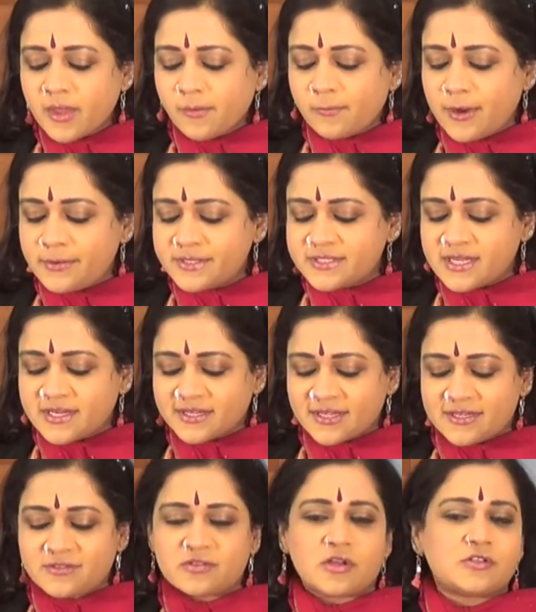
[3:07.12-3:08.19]
Very
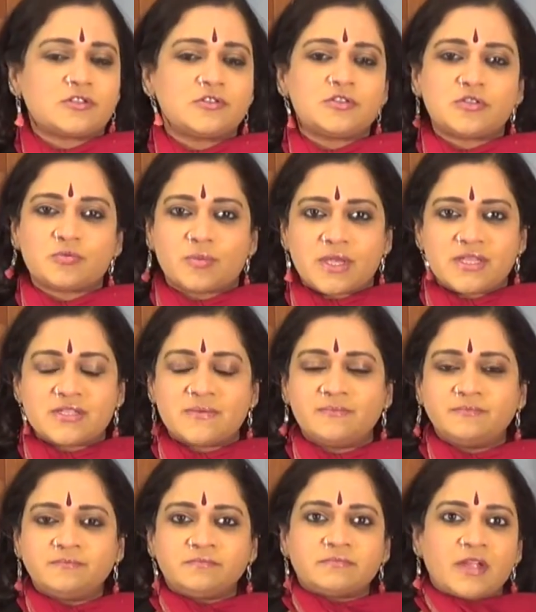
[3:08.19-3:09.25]
delicate, not too sweet.
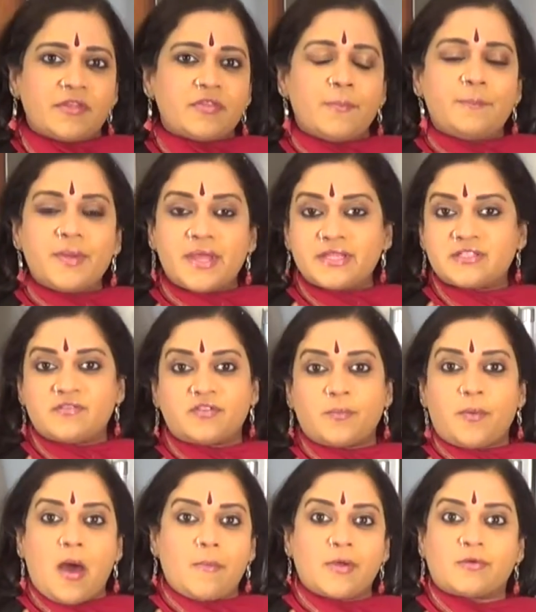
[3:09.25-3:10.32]
And the best of the
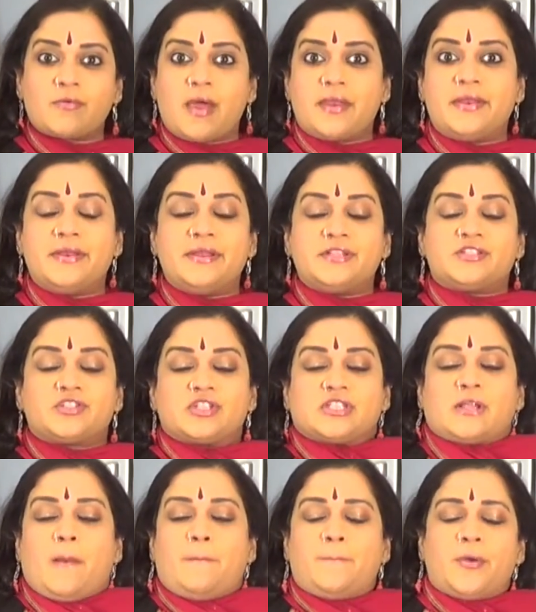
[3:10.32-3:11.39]
pomegranate is
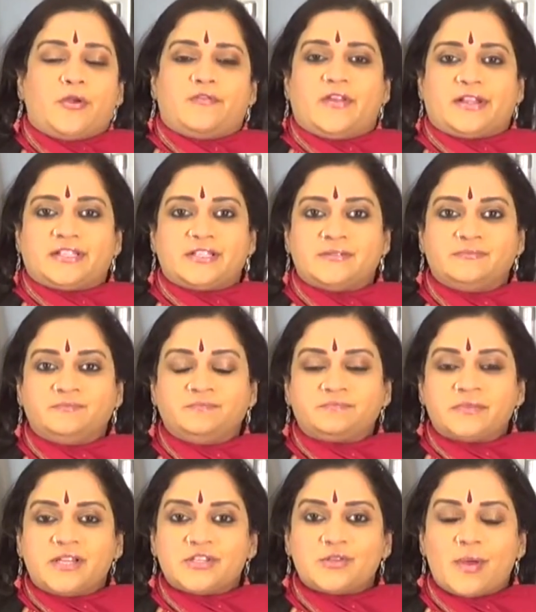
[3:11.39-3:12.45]
just perfect.
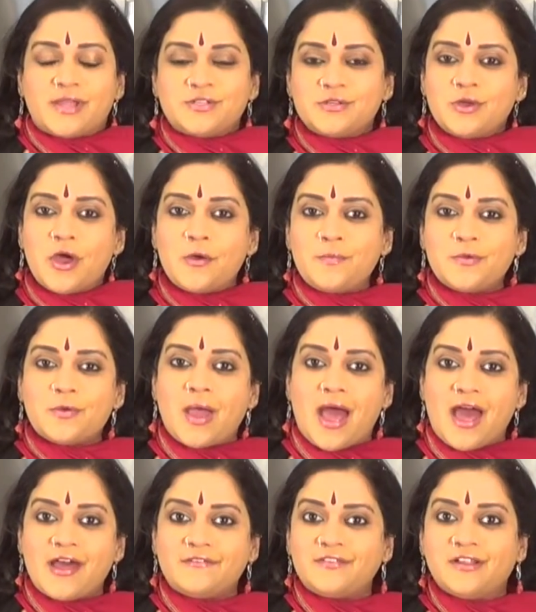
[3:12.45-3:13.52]
So I do hope you
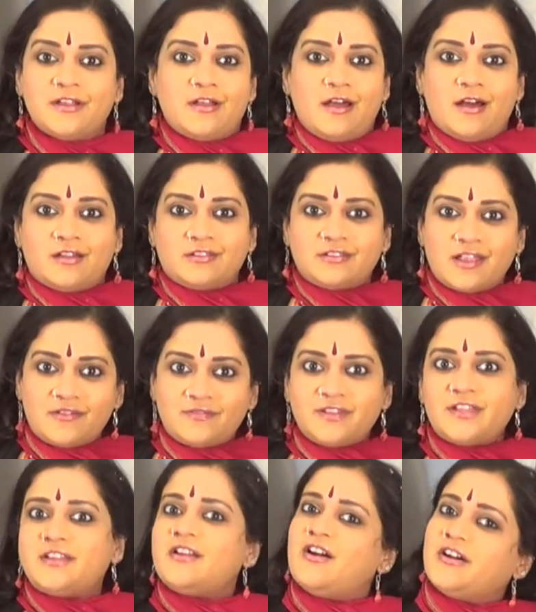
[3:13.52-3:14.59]
have a
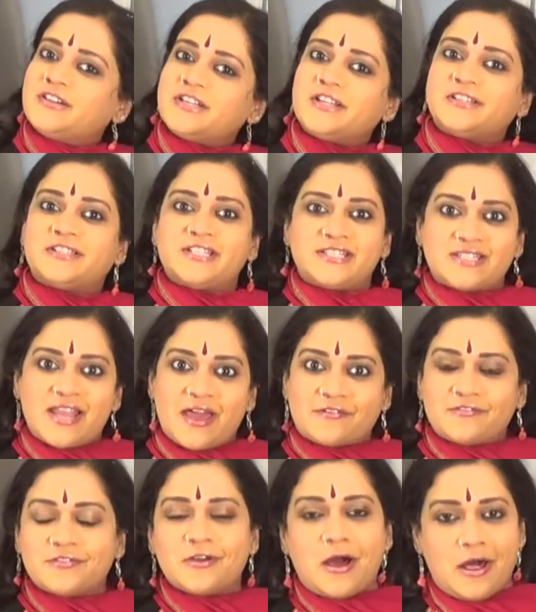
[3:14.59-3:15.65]
lovely heart-healthy
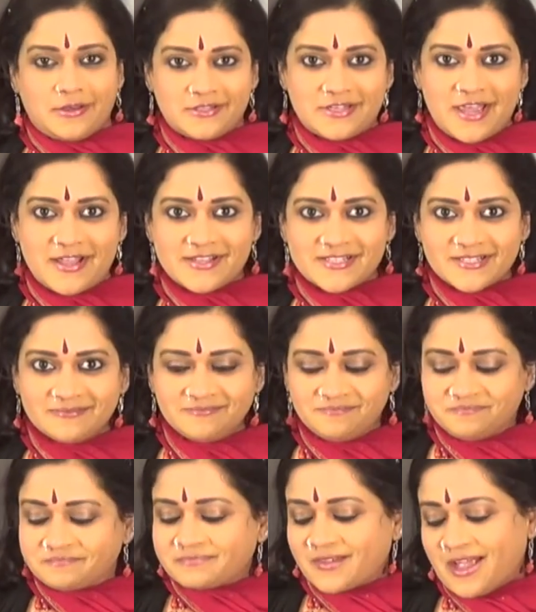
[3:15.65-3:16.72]
snack for the holidays.
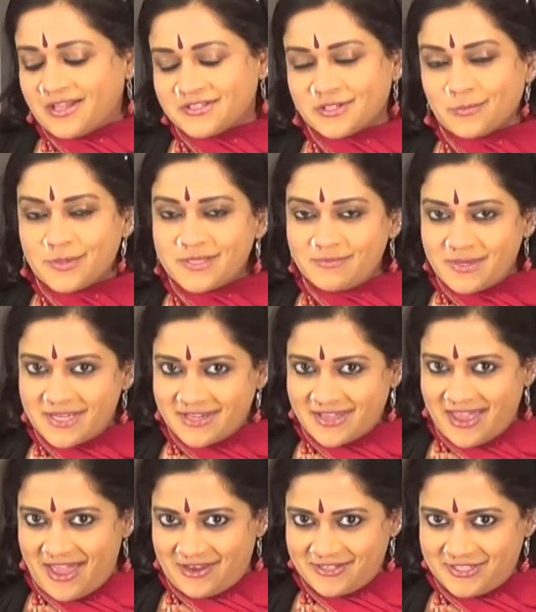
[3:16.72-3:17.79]
Until we meet
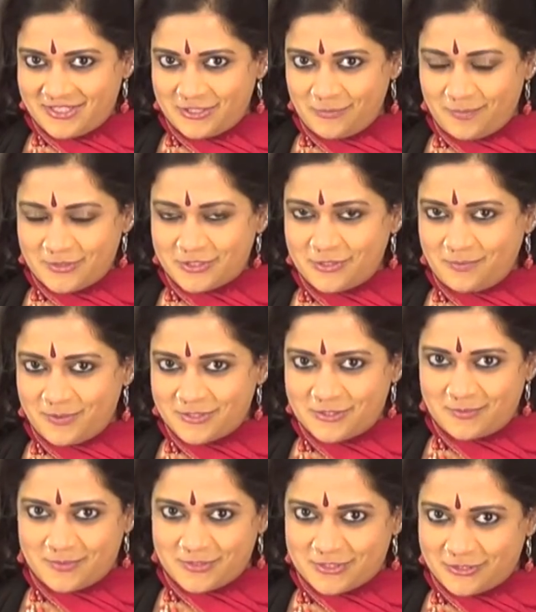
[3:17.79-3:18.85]
again super, super
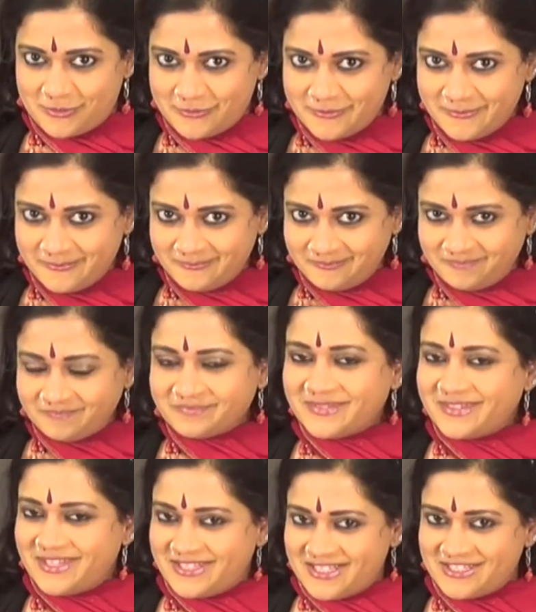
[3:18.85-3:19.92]
duper soon,
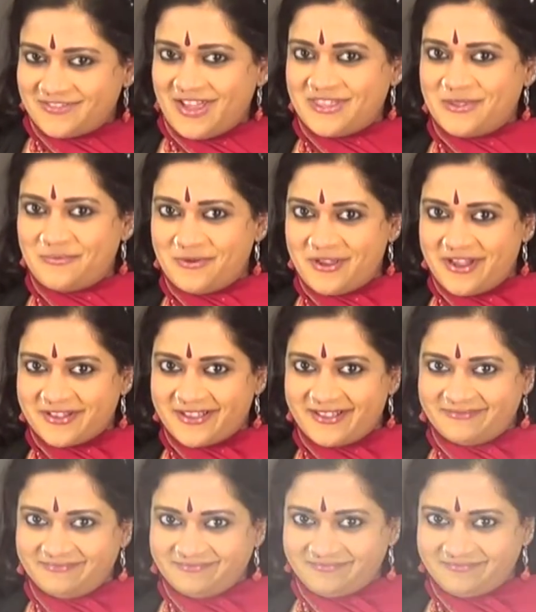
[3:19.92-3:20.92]
this is Vaidya Priyanka.